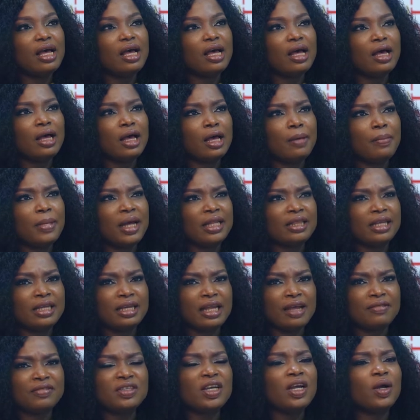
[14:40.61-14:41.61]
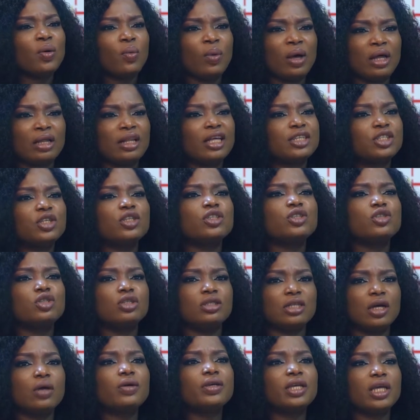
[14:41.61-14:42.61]
Um, and then after a while, I just knew
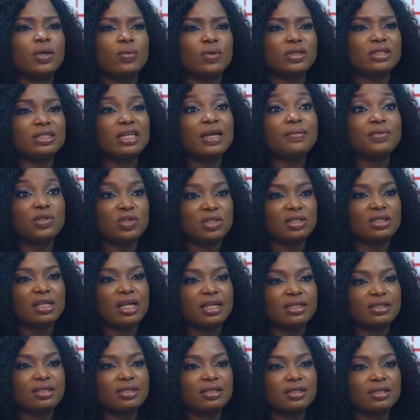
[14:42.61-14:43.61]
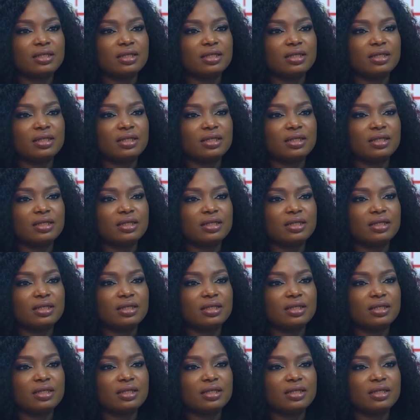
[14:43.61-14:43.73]
that, okay, it was time to start